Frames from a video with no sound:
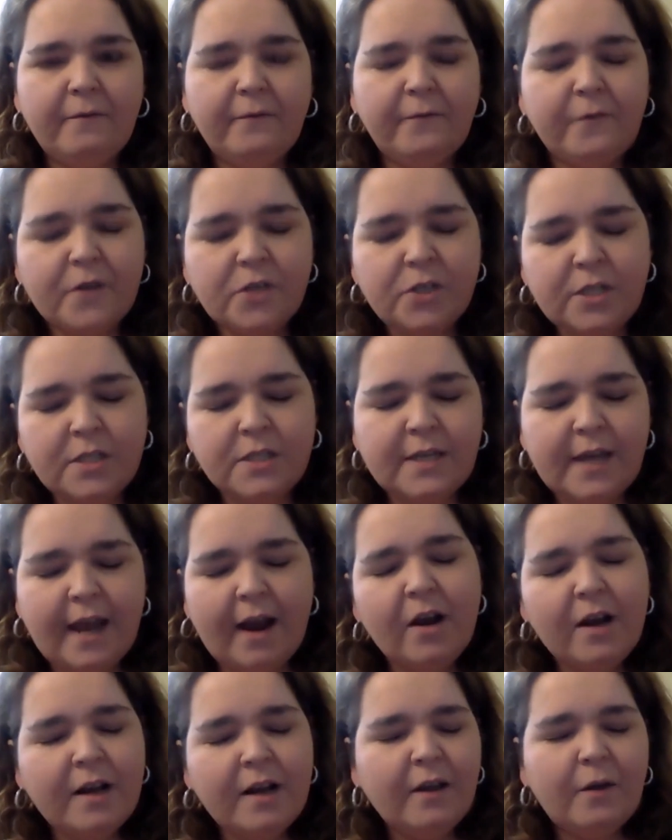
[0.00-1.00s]
First,
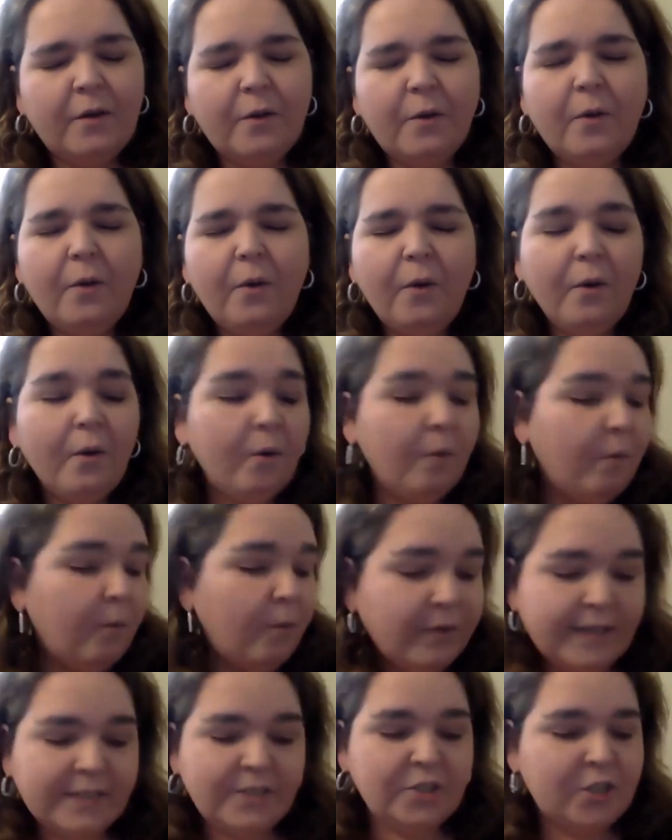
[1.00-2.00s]
Erika,
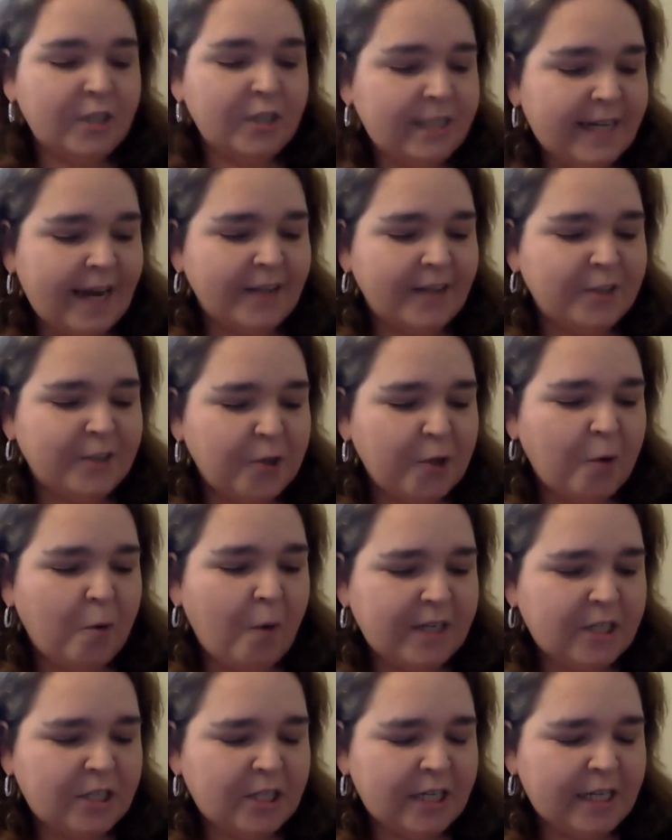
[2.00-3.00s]
let's just answer the
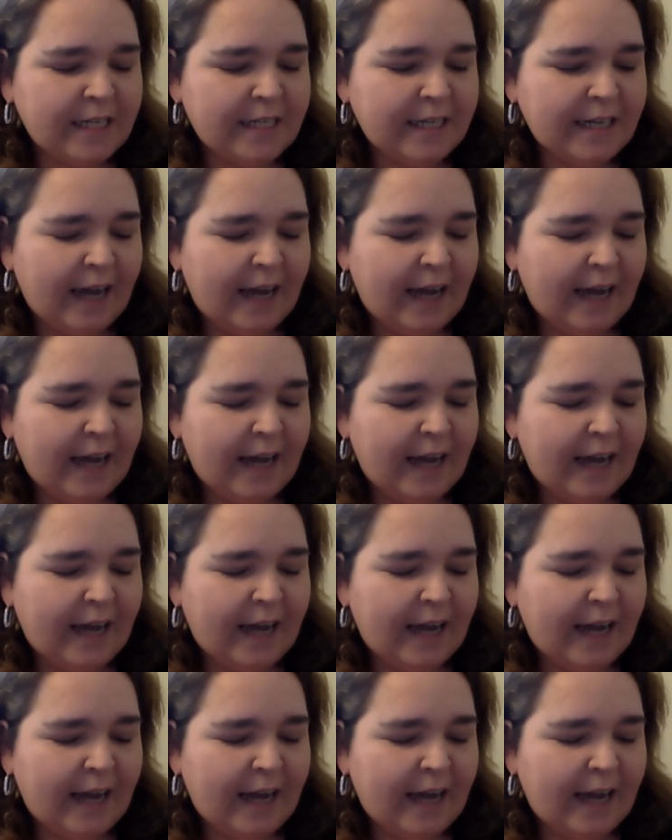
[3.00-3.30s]
question.